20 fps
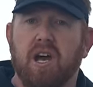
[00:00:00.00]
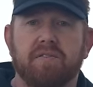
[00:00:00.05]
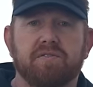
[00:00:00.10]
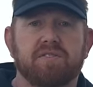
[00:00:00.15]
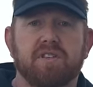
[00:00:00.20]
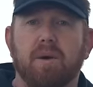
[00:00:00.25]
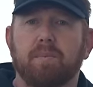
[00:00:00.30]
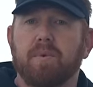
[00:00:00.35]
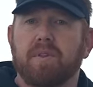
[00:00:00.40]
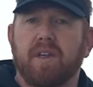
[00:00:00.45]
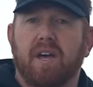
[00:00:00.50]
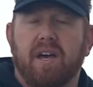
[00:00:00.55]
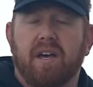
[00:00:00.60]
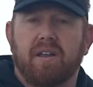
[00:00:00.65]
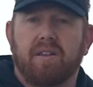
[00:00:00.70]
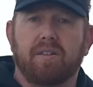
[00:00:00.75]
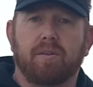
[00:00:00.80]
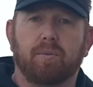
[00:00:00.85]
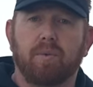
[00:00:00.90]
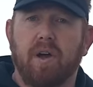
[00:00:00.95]
off some of
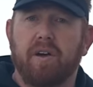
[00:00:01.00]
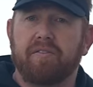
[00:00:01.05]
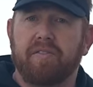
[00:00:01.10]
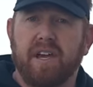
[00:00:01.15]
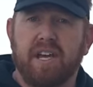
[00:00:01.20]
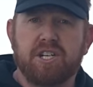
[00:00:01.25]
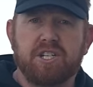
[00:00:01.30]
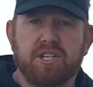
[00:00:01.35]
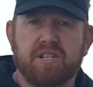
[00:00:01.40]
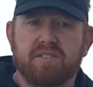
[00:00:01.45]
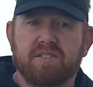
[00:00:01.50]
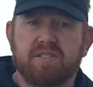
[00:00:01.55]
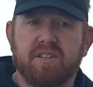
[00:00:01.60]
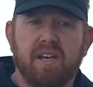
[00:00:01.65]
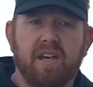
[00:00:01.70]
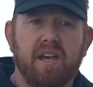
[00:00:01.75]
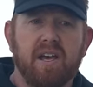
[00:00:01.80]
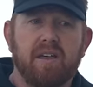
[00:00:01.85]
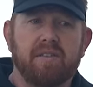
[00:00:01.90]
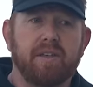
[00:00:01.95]
the, the rough
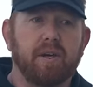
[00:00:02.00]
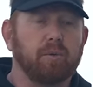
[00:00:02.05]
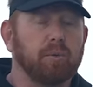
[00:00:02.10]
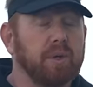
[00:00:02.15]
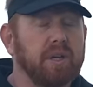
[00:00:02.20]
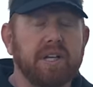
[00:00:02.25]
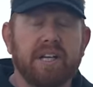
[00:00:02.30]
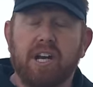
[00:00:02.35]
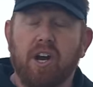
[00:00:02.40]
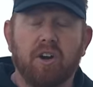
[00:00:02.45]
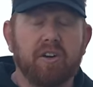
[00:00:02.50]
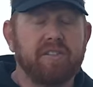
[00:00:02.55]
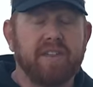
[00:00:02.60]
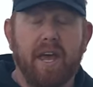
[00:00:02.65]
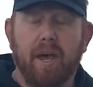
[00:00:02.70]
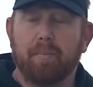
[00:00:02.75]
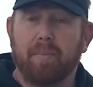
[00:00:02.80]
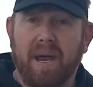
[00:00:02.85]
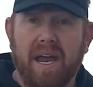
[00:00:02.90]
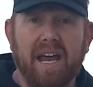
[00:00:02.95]
edges, that really aren't
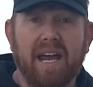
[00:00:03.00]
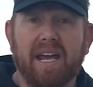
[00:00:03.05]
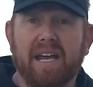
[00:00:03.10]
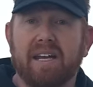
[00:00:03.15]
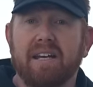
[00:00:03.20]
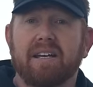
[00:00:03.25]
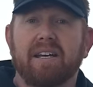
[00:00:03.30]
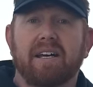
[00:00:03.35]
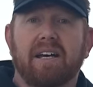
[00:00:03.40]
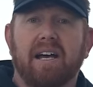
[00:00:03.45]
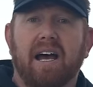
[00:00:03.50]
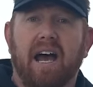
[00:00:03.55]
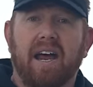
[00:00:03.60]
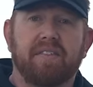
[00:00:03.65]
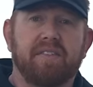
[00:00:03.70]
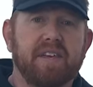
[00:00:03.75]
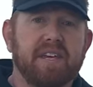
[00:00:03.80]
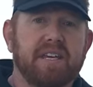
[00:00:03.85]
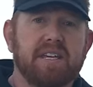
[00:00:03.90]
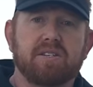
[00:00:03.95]
that bad,
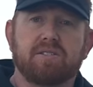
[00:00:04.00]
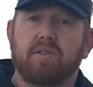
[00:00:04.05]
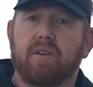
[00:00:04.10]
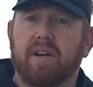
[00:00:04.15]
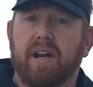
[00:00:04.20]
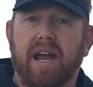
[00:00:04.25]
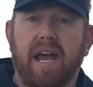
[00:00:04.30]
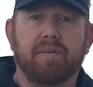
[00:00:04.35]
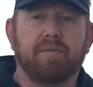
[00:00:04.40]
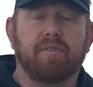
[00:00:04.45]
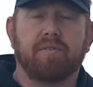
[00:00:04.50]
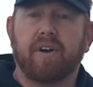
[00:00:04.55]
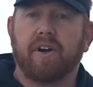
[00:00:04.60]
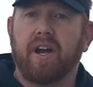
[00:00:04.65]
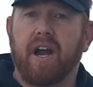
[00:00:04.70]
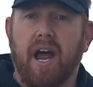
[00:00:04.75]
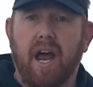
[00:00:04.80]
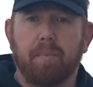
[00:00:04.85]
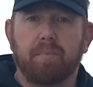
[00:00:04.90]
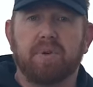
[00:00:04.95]
I think he's gonna have a
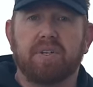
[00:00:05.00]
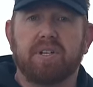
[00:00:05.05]
very high